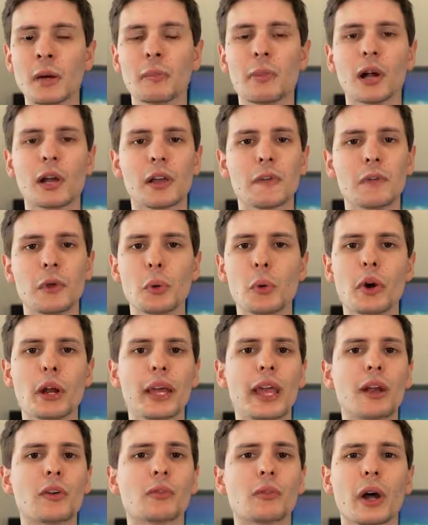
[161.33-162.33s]
but if you want
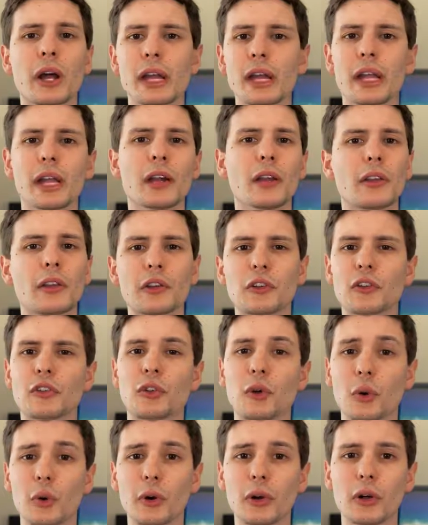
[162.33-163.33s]
to get right into the
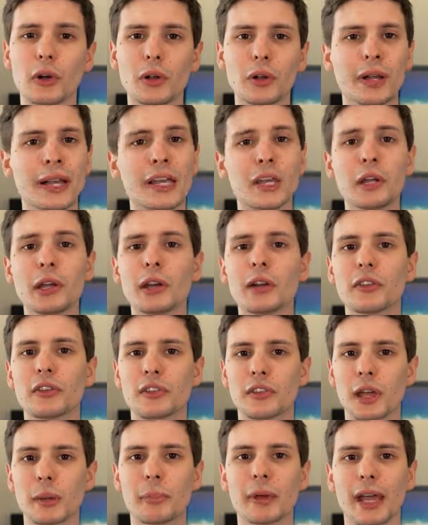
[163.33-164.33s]
tutorial, you can
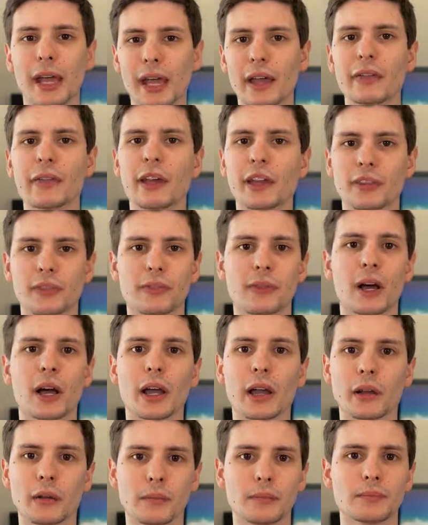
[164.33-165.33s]
just skip ahead, that's
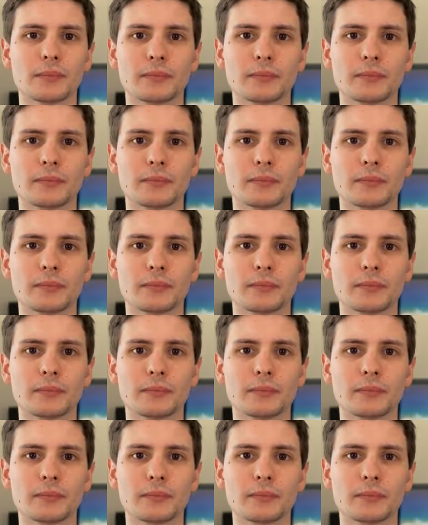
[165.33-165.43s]
fine.